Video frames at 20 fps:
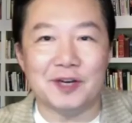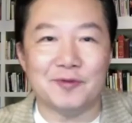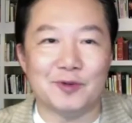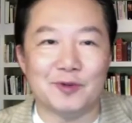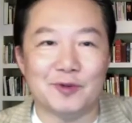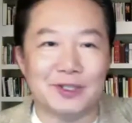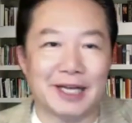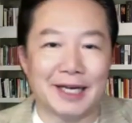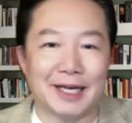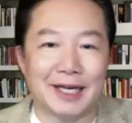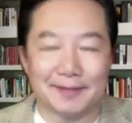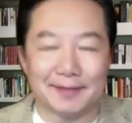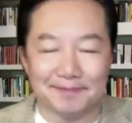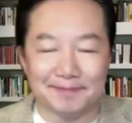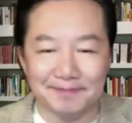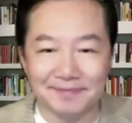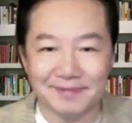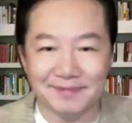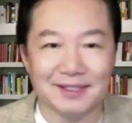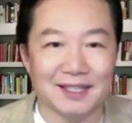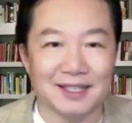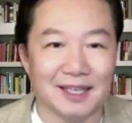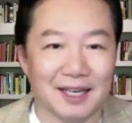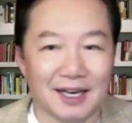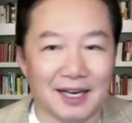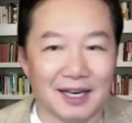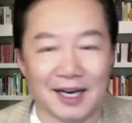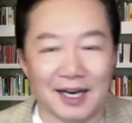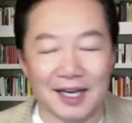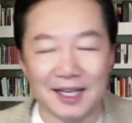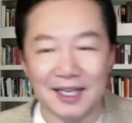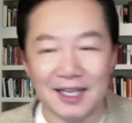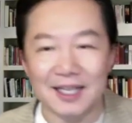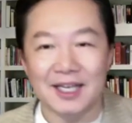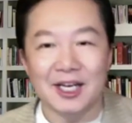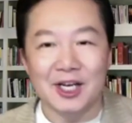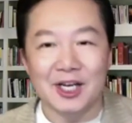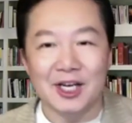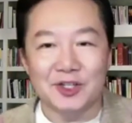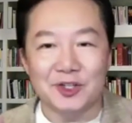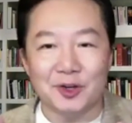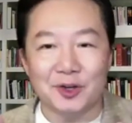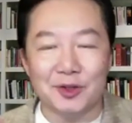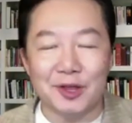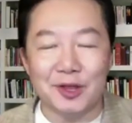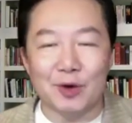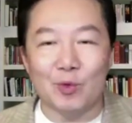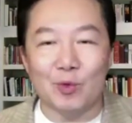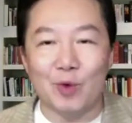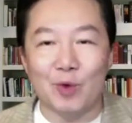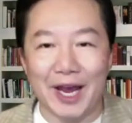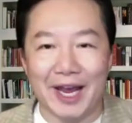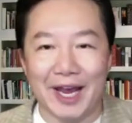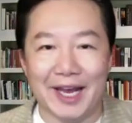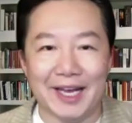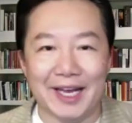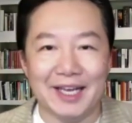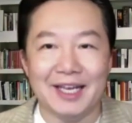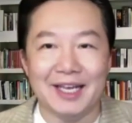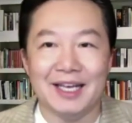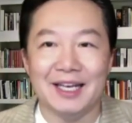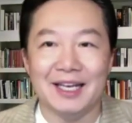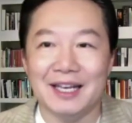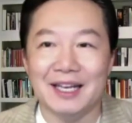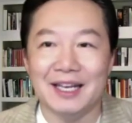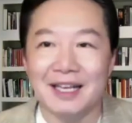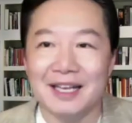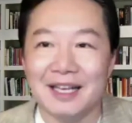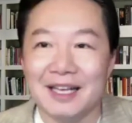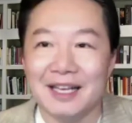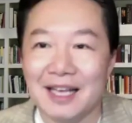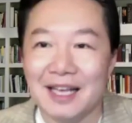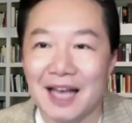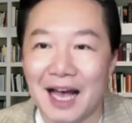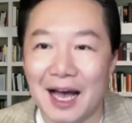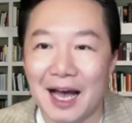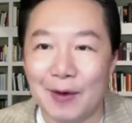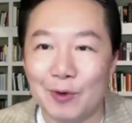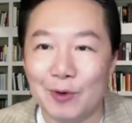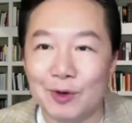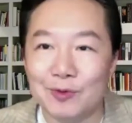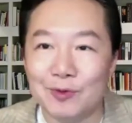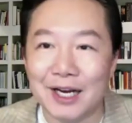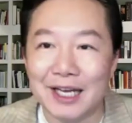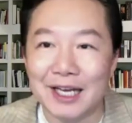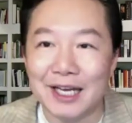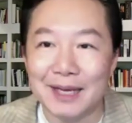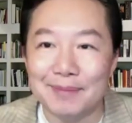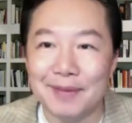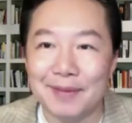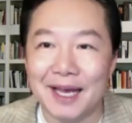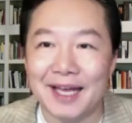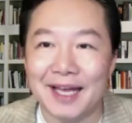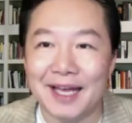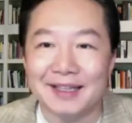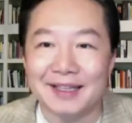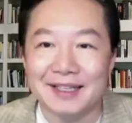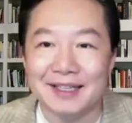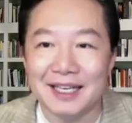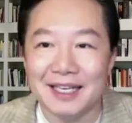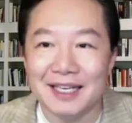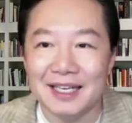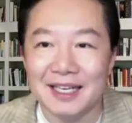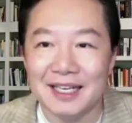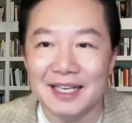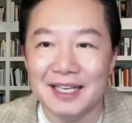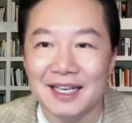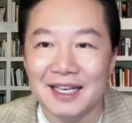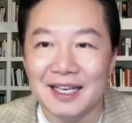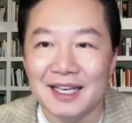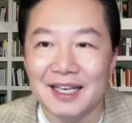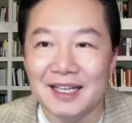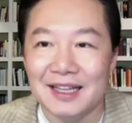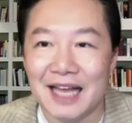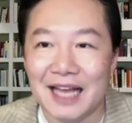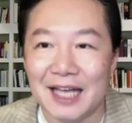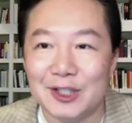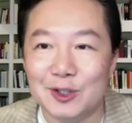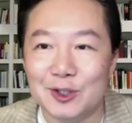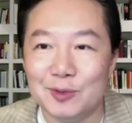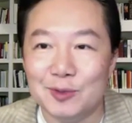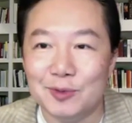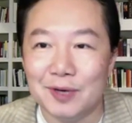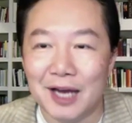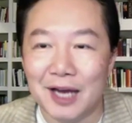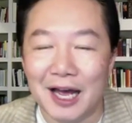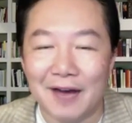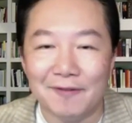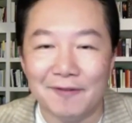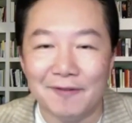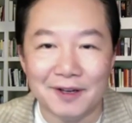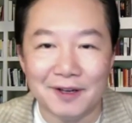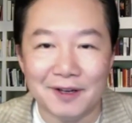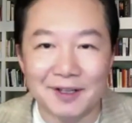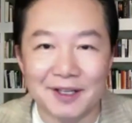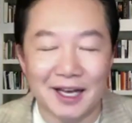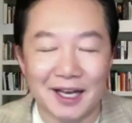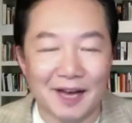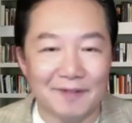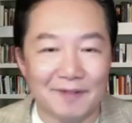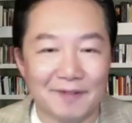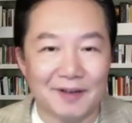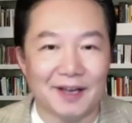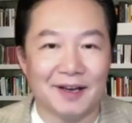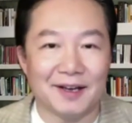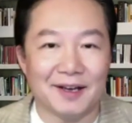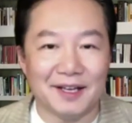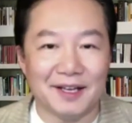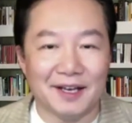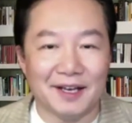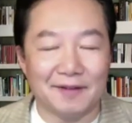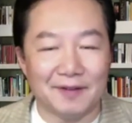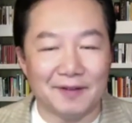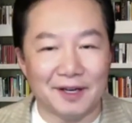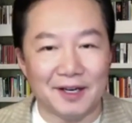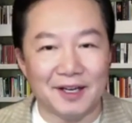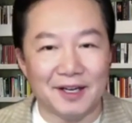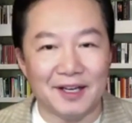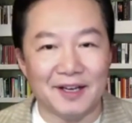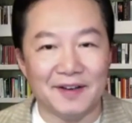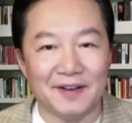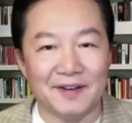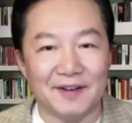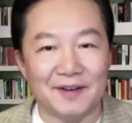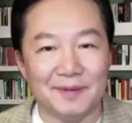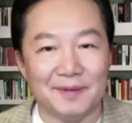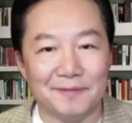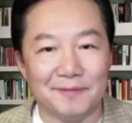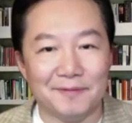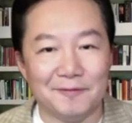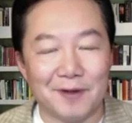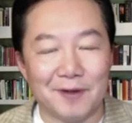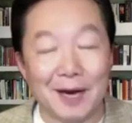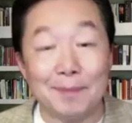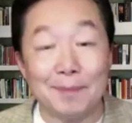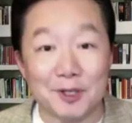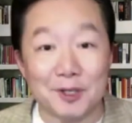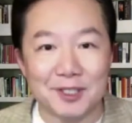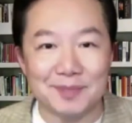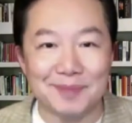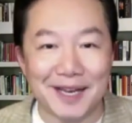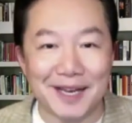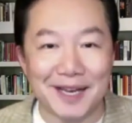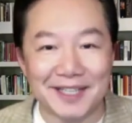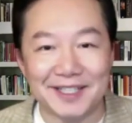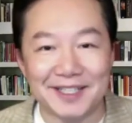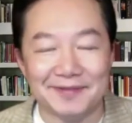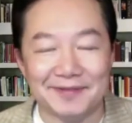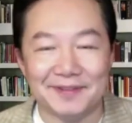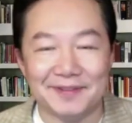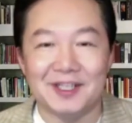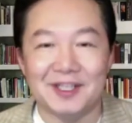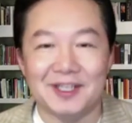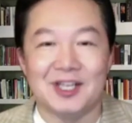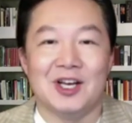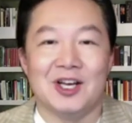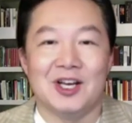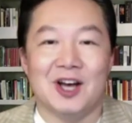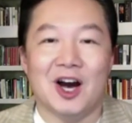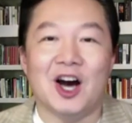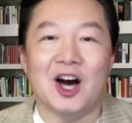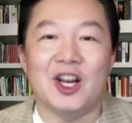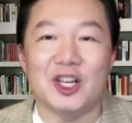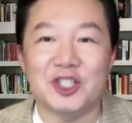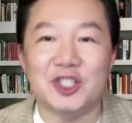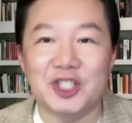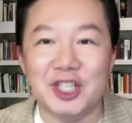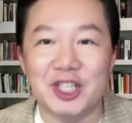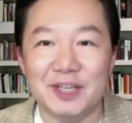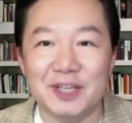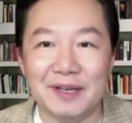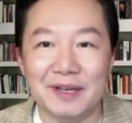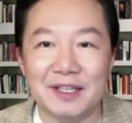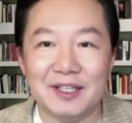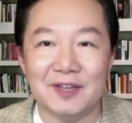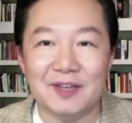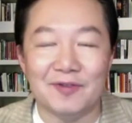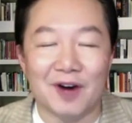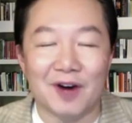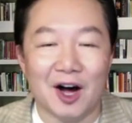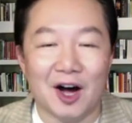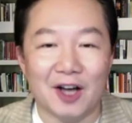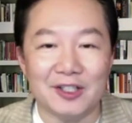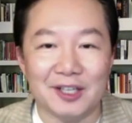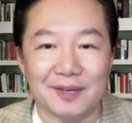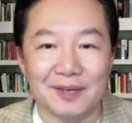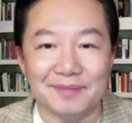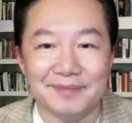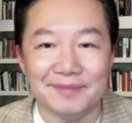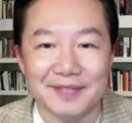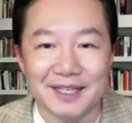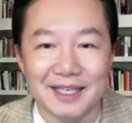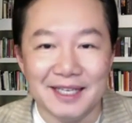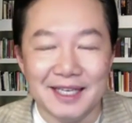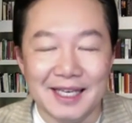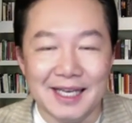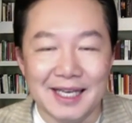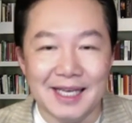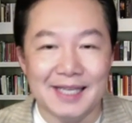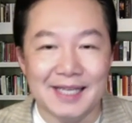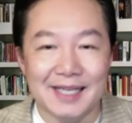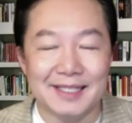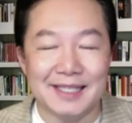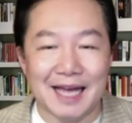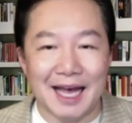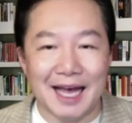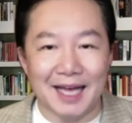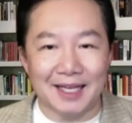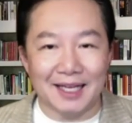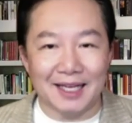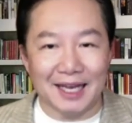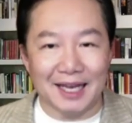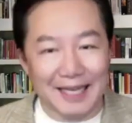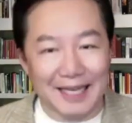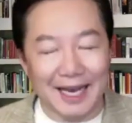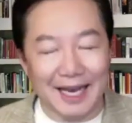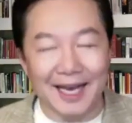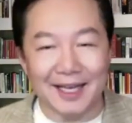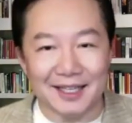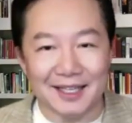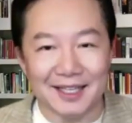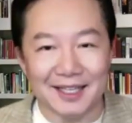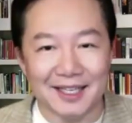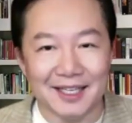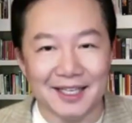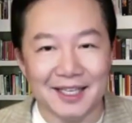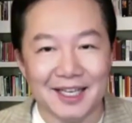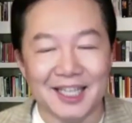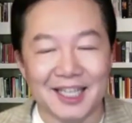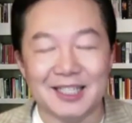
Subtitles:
a second. All right. So the way I would recommend that you have a right perspective on achieving the volume is that, again, it's